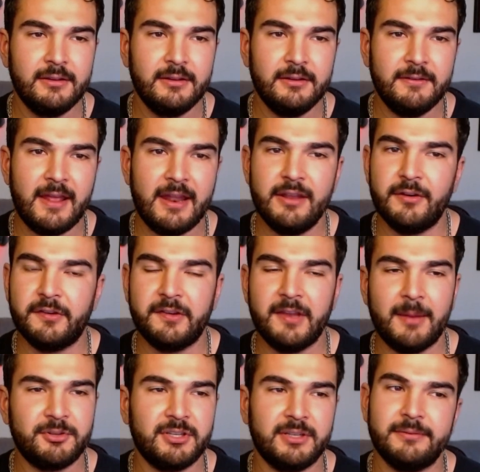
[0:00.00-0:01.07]
That
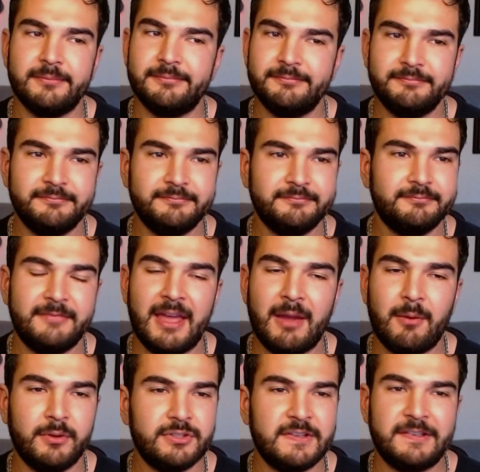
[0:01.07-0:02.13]
interception, that
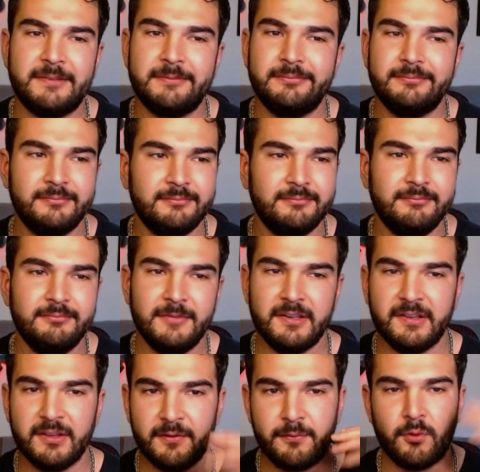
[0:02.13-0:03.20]
one just is
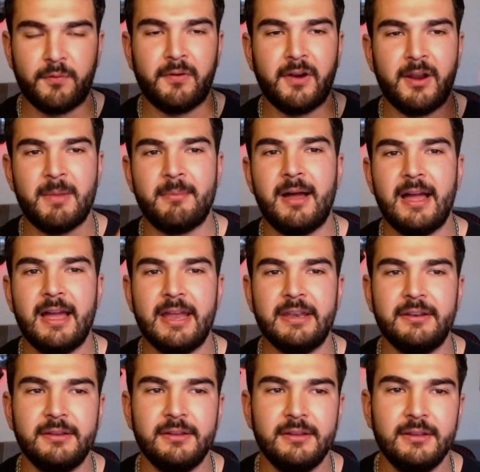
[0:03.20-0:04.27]
in the forefront of my
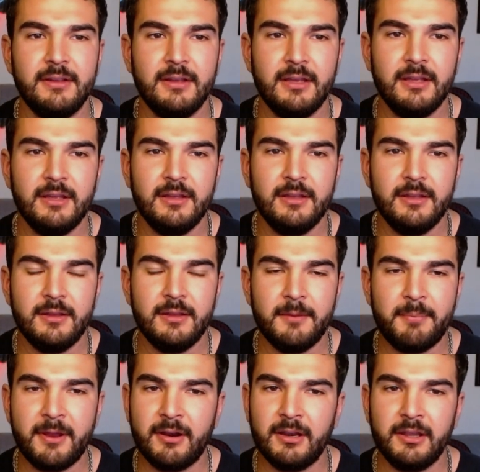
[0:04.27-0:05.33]
mind.
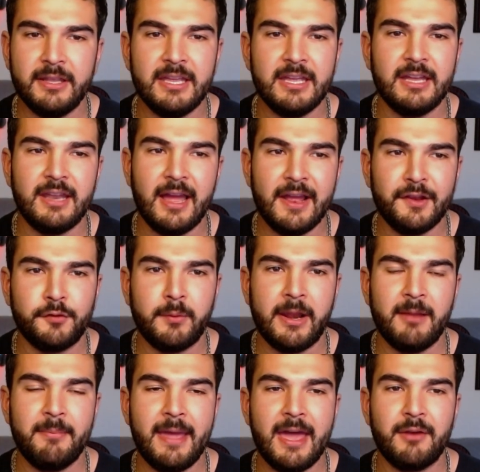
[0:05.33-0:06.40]
Apparently, Anais ran a
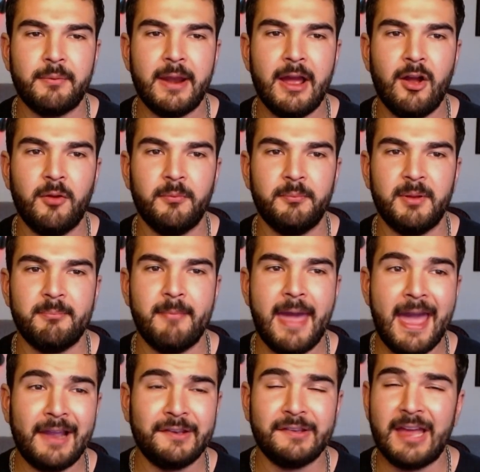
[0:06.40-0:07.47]
bad route, but
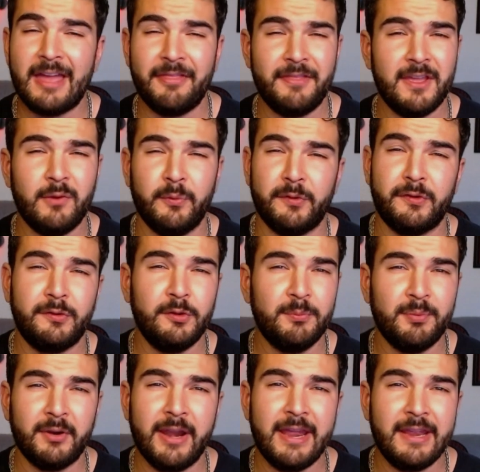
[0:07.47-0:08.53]
Max, I think, was
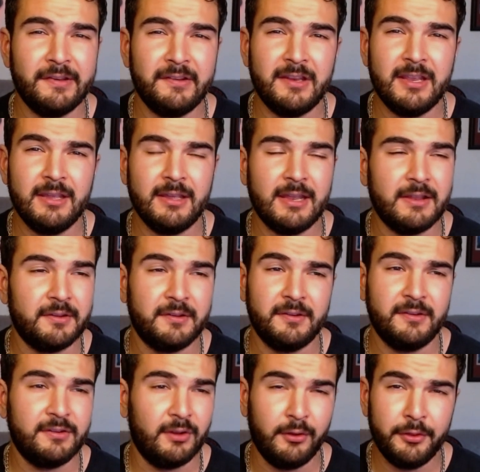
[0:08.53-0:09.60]
super hasty and
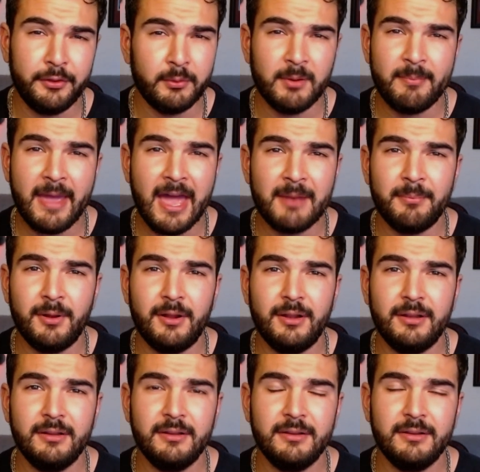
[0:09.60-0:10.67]
still threw a bad ball.